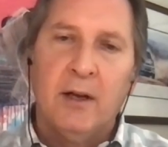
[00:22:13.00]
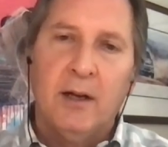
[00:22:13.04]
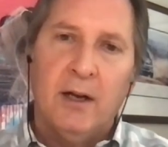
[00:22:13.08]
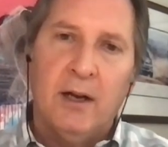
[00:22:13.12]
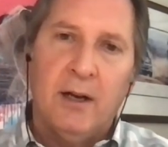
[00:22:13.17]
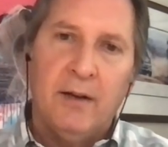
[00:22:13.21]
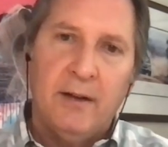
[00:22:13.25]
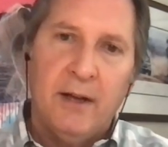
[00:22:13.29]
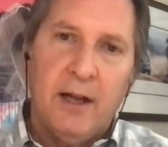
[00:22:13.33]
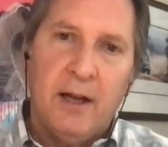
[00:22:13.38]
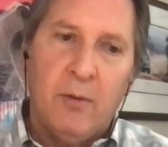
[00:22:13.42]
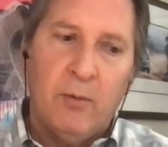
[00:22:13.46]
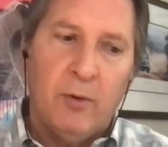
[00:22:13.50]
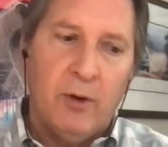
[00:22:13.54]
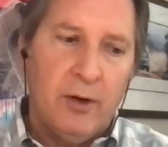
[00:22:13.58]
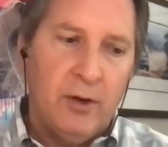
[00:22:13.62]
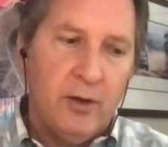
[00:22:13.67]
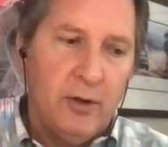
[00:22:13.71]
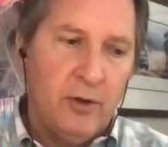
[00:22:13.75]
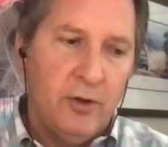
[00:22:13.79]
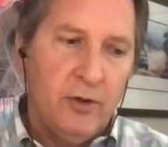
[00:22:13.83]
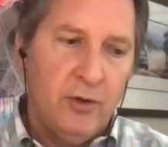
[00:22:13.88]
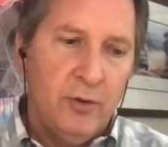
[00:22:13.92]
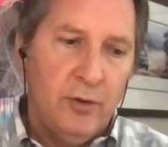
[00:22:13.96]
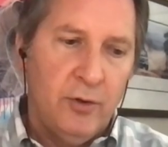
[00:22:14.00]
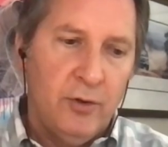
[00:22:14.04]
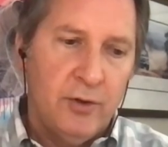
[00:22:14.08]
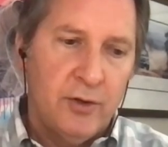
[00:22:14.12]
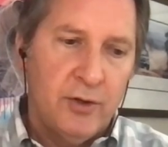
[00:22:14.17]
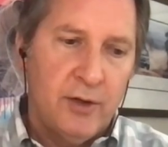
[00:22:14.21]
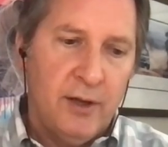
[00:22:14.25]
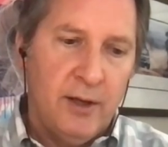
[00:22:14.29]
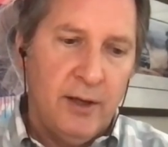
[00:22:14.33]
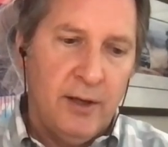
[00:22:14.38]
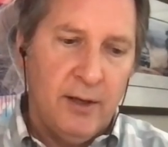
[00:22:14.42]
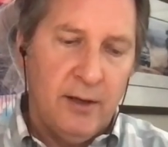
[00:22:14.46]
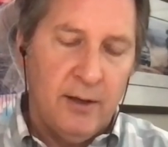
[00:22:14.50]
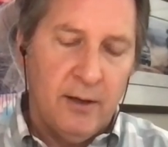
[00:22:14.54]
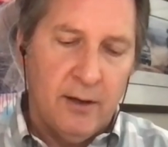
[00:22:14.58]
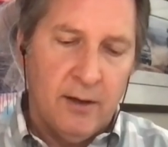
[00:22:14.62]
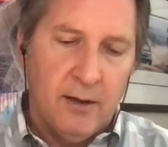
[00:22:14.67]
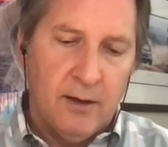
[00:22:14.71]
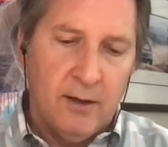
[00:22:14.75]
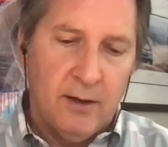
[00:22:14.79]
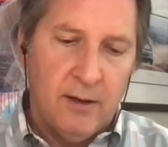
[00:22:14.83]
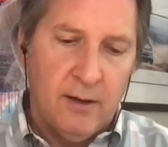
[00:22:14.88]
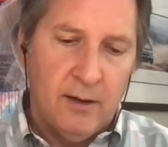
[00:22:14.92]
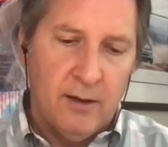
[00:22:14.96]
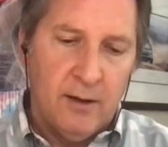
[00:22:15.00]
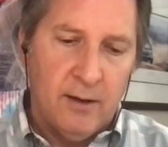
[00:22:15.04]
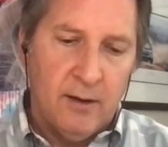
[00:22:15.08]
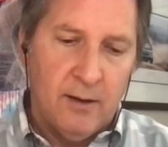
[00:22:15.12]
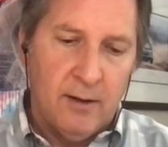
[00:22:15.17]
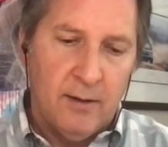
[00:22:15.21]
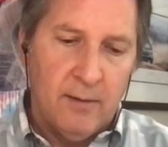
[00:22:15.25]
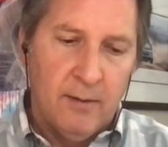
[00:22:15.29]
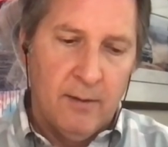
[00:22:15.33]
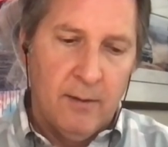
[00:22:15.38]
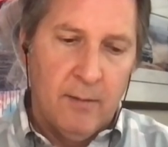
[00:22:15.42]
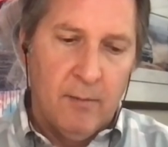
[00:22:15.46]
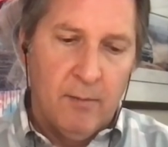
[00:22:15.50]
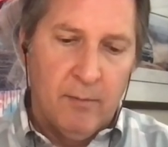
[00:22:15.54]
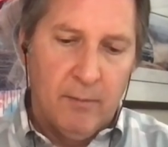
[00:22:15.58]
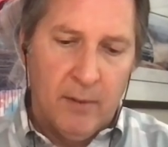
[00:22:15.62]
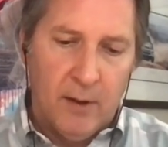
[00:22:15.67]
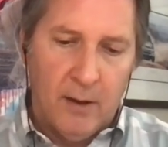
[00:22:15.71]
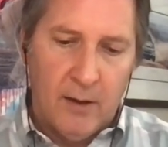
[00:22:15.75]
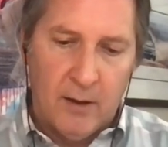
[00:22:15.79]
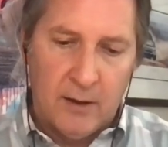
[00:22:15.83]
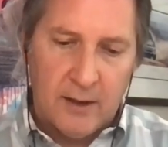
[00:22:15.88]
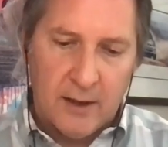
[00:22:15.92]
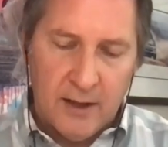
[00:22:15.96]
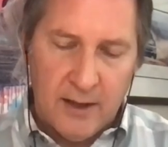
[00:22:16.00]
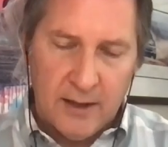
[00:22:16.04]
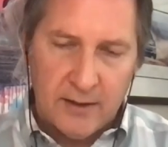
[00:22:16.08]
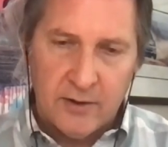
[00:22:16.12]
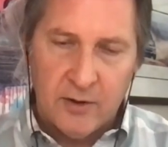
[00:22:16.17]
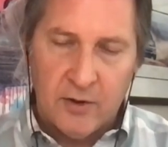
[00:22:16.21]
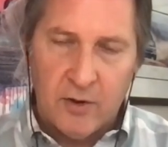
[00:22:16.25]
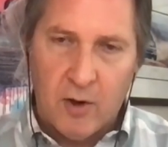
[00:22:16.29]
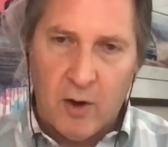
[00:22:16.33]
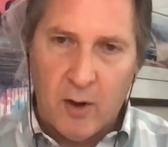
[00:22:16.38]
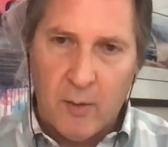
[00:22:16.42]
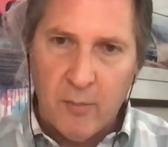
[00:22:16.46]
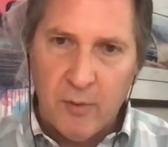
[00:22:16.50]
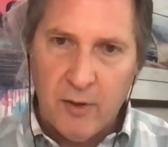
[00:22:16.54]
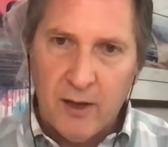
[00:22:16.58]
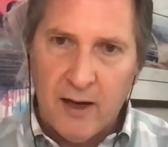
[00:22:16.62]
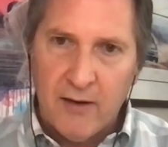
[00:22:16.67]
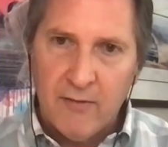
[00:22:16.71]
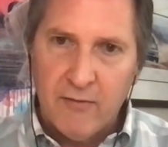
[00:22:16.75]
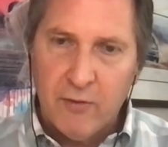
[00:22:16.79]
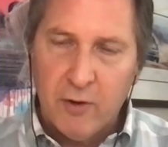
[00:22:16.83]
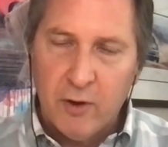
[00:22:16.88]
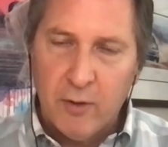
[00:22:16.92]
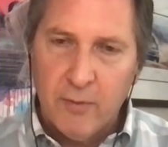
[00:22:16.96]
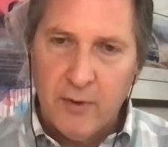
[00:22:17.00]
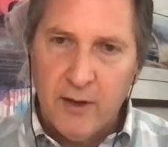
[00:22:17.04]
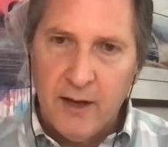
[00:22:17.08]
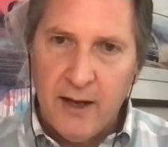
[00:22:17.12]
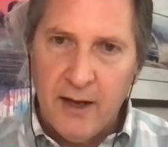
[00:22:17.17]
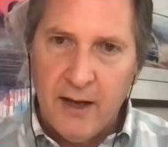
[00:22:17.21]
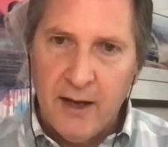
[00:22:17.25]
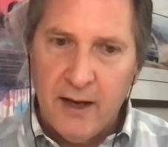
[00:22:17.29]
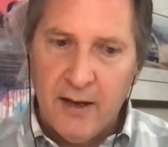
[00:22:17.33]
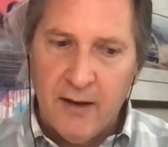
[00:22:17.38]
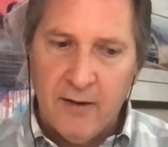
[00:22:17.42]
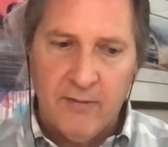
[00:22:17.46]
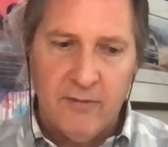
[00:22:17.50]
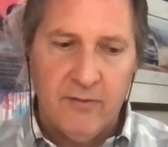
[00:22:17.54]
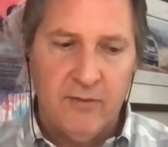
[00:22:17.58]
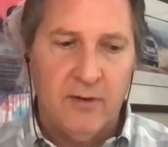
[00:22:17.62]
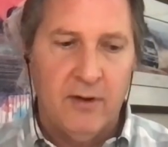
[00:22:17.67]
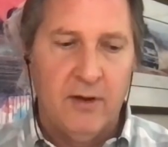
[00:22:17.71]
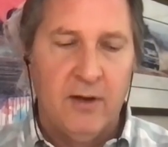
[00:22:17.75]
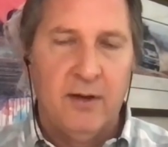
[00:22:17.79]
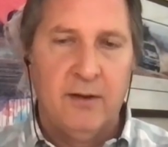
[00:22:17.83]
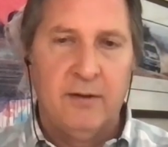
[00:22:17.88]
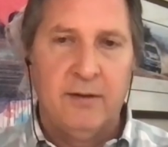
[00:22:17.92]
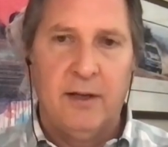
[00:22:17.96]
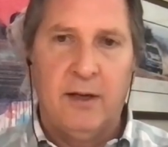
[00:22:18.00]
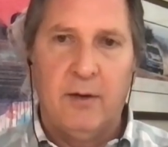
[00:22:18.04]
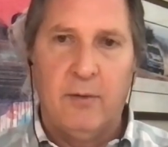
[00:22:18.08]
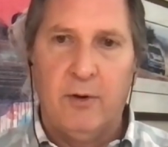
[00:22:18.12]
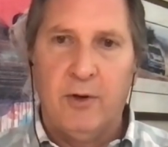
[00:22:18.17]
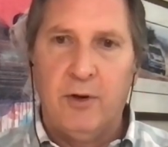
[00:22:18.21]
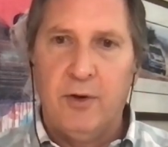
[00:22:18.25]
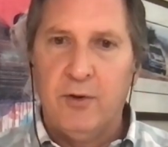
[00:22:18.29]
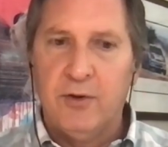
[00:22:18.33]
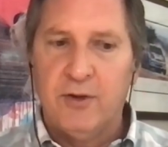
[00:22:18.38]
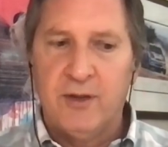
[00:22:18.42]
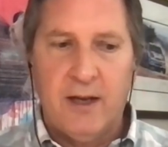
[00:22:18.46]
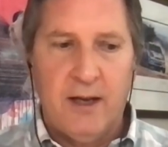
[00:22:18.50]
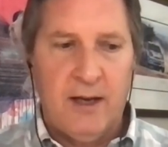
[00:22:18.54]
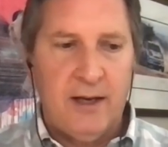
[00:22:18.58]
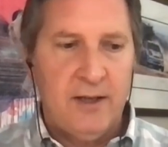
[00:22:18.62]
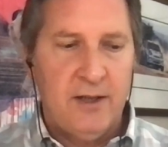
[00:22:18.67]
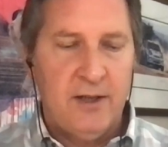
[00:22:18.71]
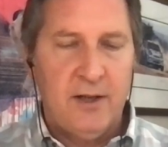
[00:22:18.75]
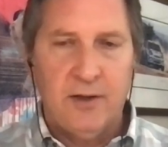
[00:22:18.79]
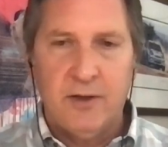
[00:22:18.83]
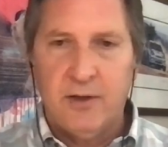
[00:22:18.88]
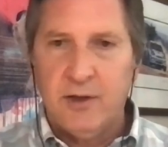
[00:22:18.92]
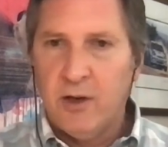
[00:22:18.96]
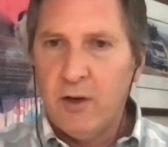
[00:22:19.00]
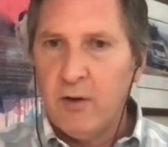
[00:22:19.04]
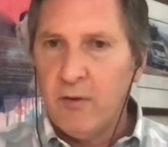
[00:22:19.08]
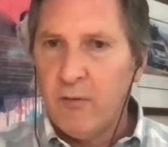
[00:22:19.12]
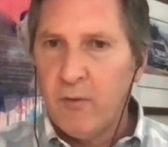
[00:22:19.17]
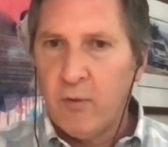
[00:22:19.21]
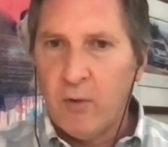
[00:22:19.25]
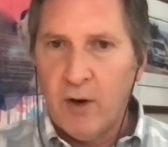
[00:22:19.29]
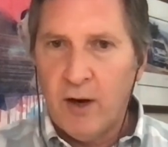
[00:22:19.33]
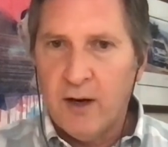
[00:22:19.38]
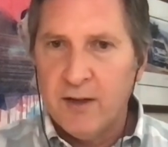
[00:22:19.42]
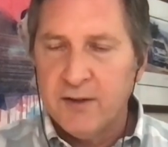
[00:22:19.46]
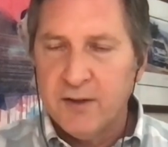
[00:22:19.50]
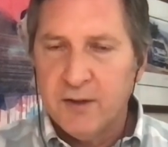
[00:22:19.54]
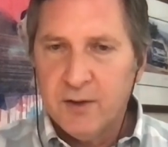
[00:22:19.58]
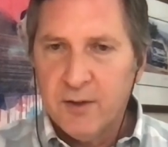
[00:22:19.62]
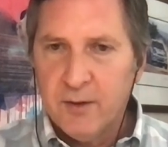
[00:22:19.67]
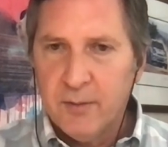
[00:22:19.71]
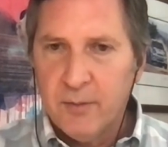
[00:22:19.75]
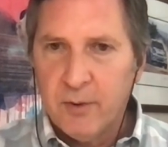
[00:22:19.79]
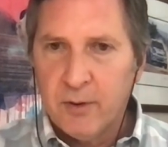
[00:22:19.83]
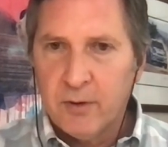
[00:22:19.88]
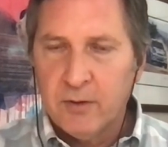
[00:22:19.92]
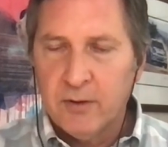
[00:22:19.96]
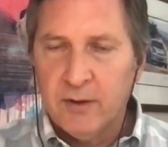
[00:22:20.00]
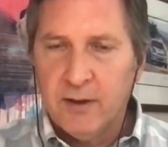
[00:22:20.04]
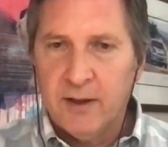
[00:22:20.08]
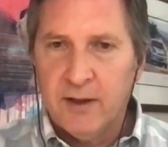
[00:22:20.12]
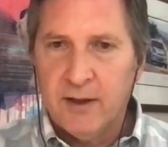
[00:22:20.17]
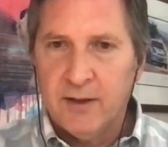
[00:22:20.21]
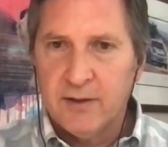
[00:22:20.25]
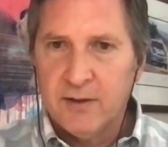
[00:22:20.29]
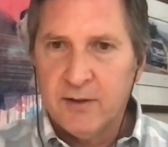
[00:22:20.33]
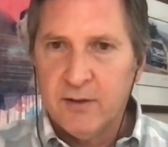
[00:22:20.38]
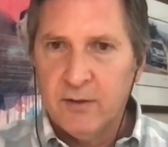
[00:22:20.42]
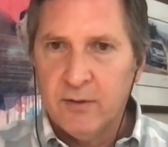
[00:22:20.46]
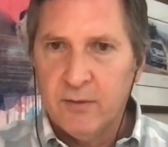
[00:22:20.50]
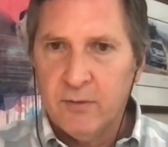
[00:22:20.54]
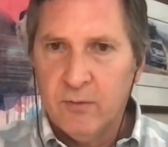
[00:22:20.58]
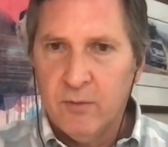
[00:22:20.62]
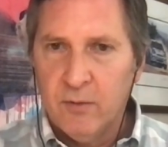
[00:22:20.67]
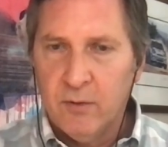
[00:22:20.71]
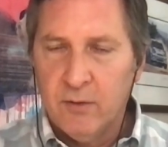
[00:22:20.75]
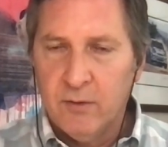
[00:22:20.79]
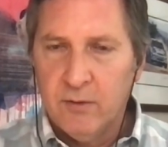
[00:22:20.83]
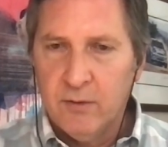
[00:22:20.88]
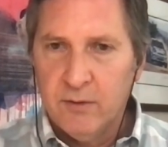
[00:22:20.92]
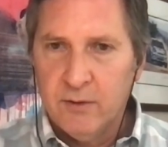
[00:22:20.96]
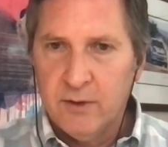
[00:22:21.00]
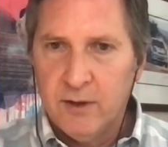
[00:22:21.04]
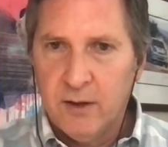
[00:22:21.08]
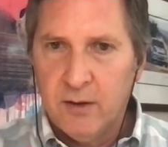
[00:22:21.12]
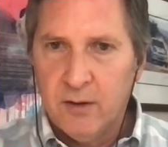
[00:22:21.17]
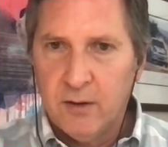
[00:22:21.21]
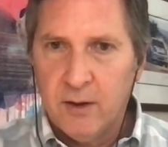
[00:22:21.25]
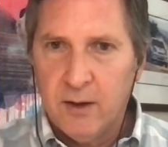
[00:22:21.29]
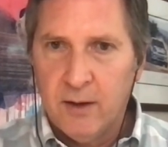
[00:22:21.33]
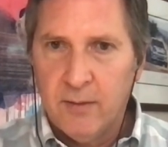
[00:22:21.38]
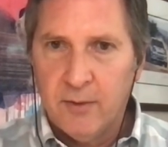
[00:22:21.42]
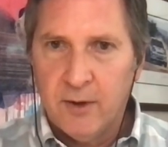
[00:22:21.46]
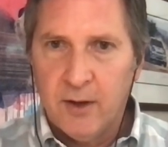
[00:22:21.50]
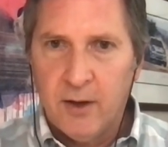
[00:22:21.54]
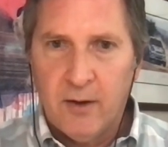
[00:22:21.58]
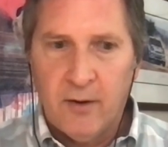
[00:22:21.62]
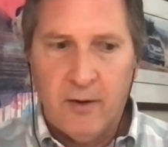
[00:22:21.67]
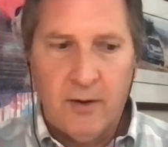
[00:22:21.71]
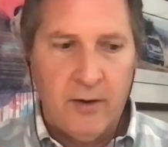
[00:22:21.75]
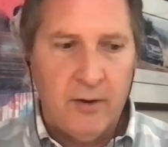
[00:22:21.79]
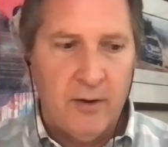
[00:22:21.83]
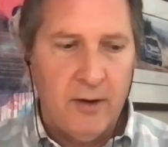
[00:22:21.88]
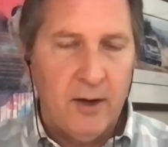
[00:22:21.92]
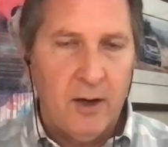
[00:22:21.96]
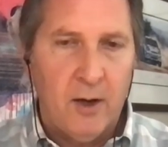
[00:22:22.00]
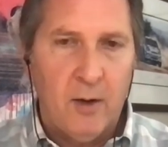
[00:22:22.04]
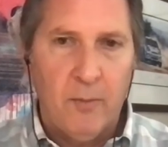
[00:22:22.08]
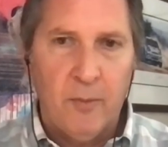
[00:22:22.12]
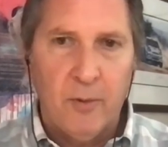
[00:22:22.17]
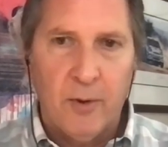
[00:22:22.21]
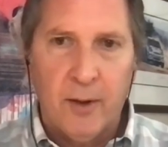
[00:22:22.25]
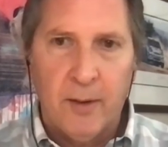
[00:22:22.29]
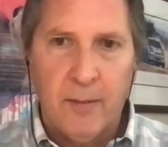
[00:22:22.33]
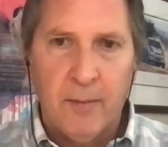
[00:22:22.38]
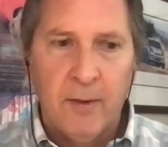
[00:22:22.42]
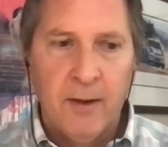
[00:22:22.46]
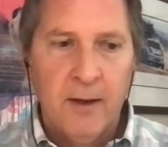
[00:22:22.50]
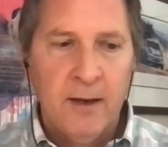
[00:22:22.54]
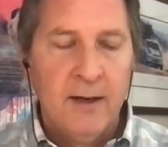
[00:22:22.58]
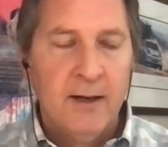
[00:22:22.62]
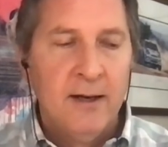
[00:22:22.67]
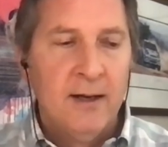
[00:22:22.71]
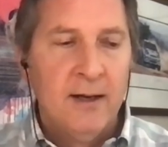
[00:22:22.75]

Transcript: and they would use the uh, uh, uh connected car platform they have they would use AT&T or Verizon typically as the uh, telecom carrier to help them